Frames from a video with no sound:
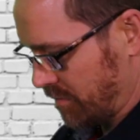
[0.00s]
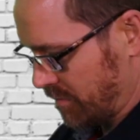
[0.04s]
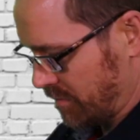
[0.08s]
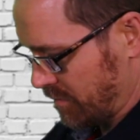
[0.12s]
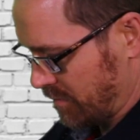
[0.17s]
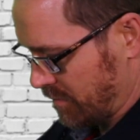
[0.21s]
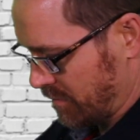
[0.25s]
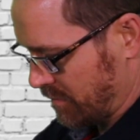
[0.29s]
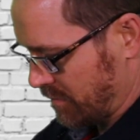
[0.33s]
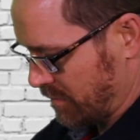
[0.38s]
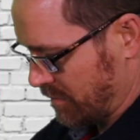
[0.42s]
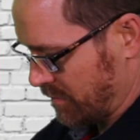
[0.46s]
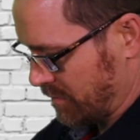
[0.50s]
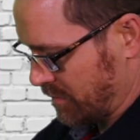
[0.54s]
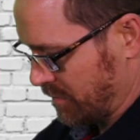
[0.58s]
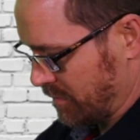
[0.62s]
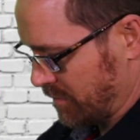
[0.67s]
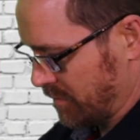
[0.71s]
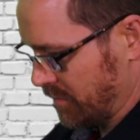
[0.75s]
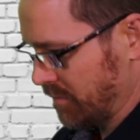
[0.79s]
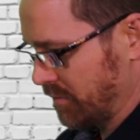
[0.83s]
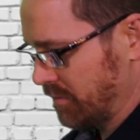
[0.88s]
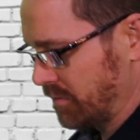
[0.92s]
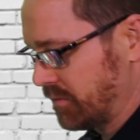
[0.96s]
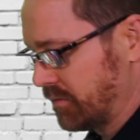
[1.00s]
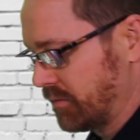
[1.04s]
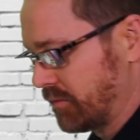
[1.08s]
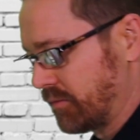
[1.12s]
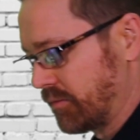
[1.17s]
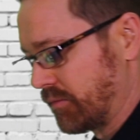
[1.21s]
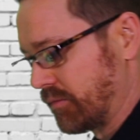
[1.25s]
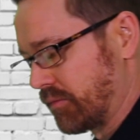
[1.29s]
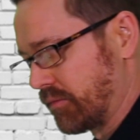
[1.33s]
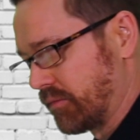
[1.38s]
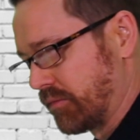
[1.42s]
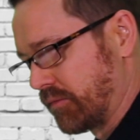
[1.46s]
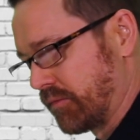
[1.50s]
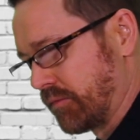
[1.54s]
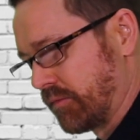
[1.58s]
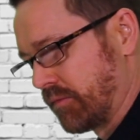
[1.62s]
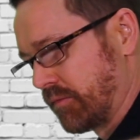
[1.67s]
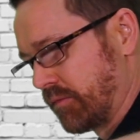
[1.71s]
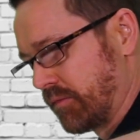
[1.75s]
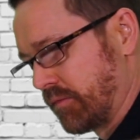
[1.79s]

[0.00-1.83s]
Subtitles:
(no one is talking)